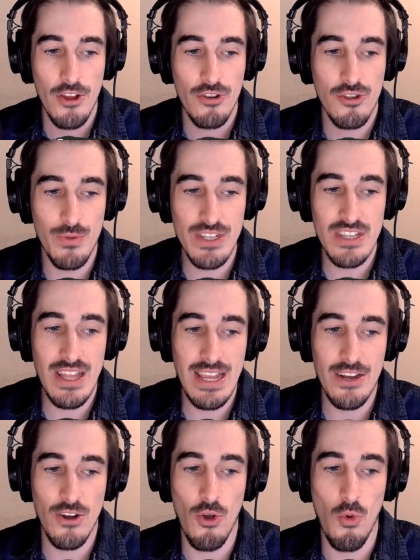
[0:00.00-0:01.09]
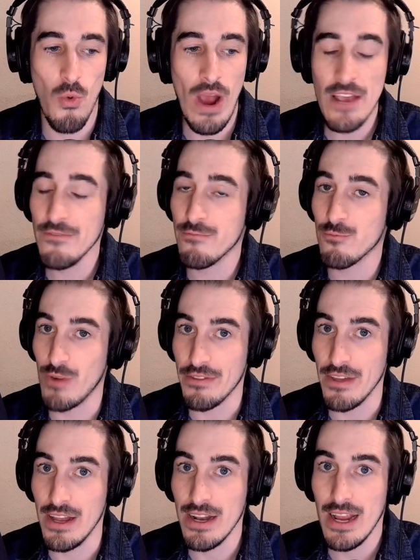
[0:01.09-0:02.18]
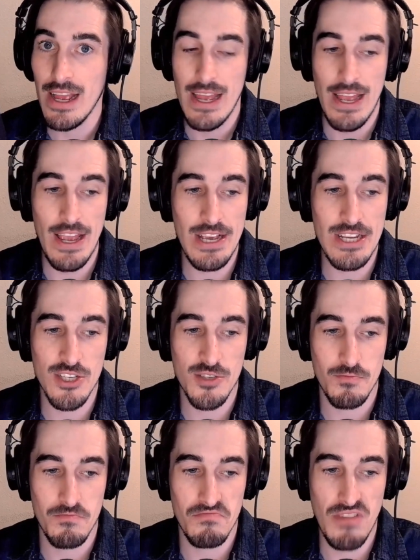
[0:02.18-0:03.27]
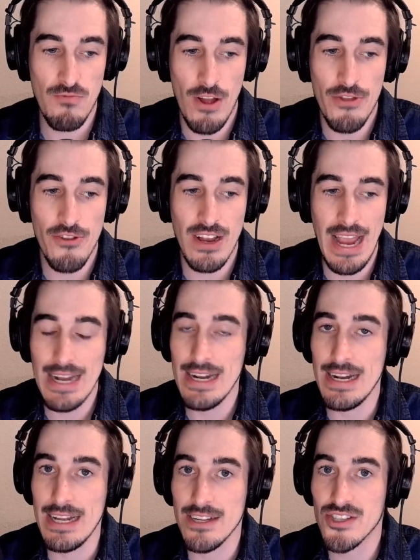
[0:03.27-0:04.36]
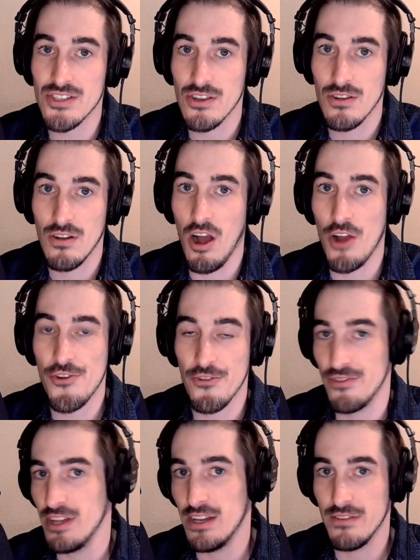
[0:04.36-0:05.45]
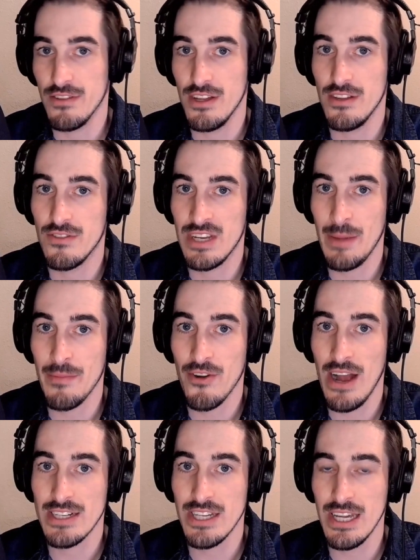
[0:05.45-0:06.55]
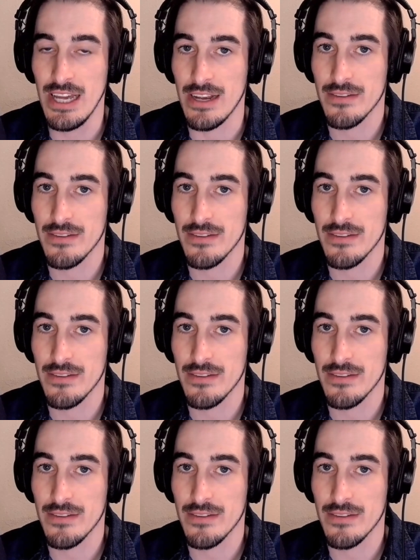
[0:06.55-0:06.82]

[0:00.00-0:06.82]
The reason they get away with it is they run their candidates under the Democrat ticket.